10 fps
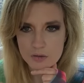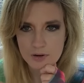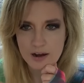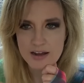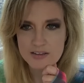
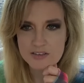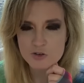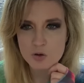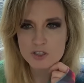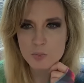Hein
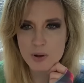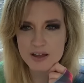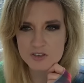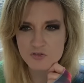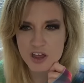says, What's the
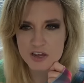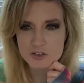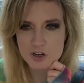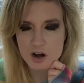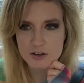best
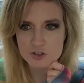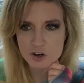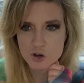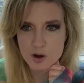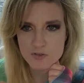Vegas
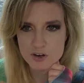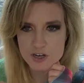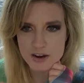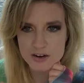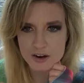concert you ever
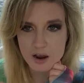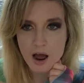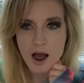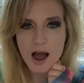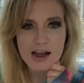attended?
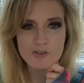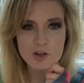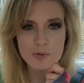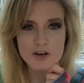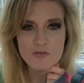I've
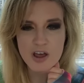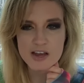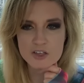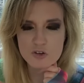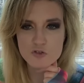only been to
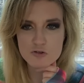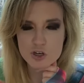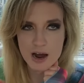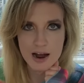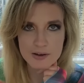Vegas a few
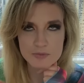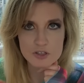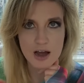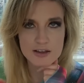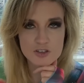times.
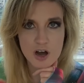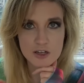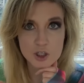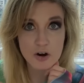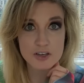I saw
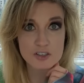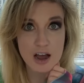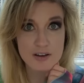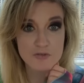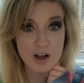Jerry
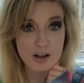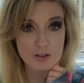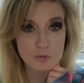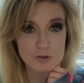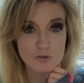
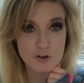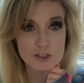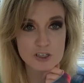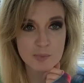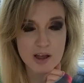Seinfeld, it was the
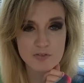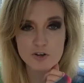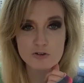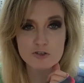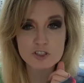first time I ever
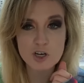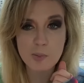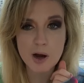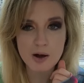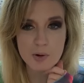used
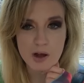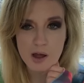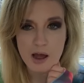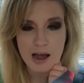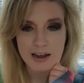StubHub.
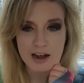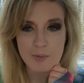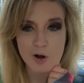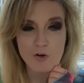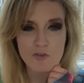I got
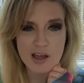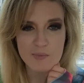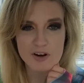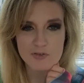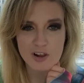my whole
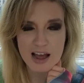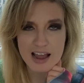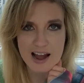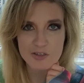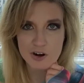family to fly
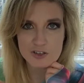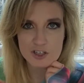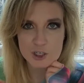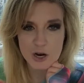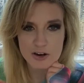out there to
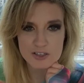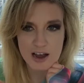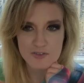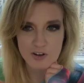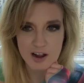see Jerry
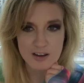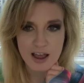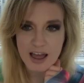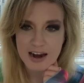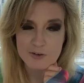Seinfeld.
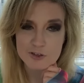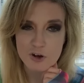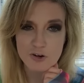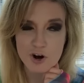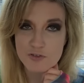And I was
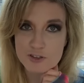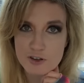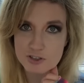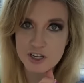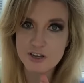so nervous
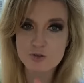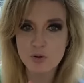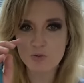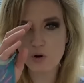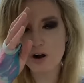those tickets
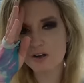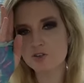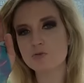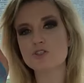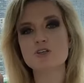wouldn't work because
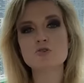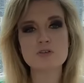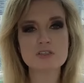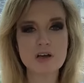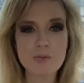it was just
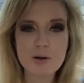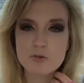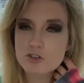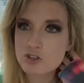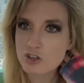when StubHub
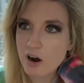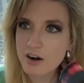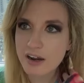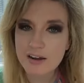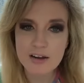was
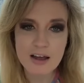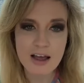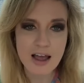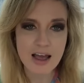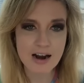starting.
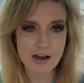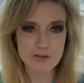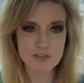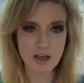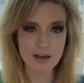And I
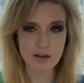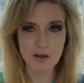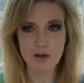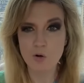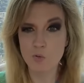was like,
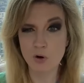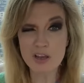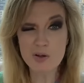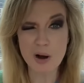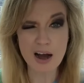
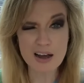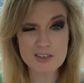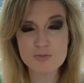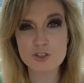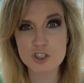rebuy
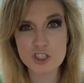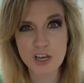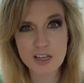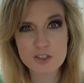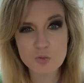someone's
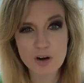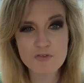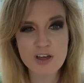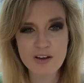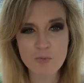tickets? What
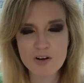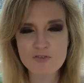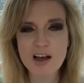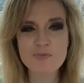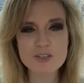if they what if
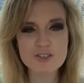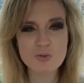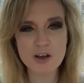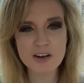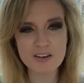I've been
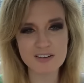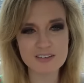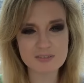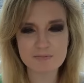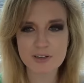
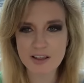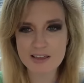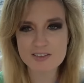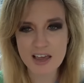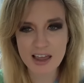swindled? But
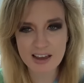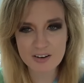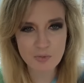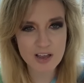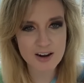they scanned
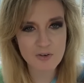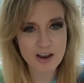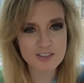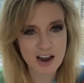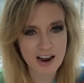and we had a
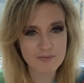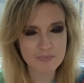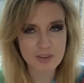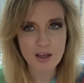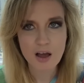great time.
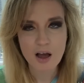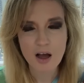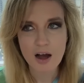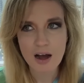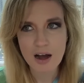
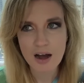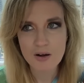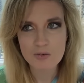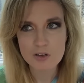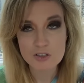
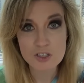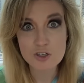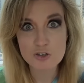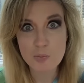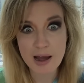Uh,
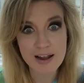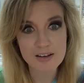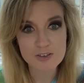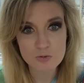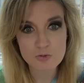Caesar's
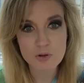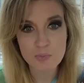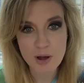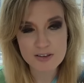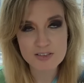Palace it was one of the
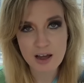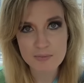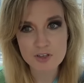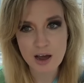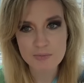best
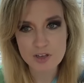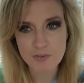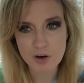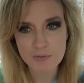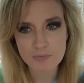times times
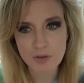ever.